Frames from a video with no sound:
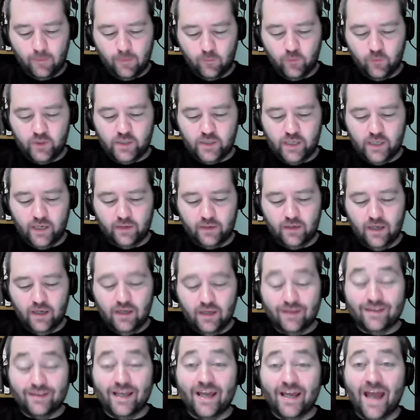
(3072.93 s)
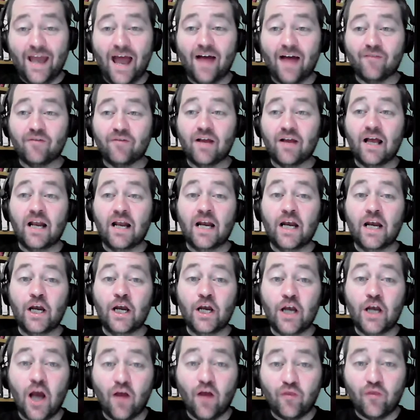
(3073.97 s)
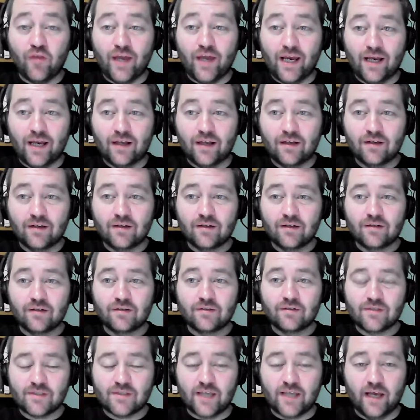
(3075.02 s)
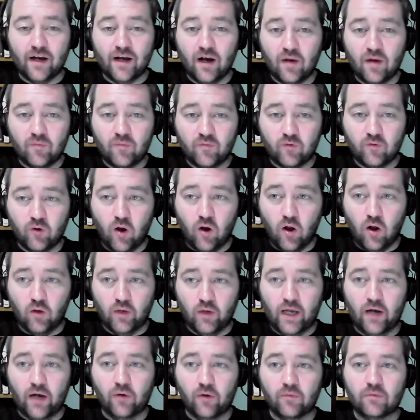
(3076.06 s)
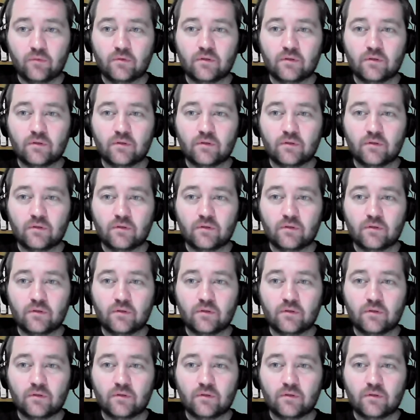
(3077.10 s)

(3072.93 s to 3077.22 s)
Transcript: weekend. They have nothing set up for All Out.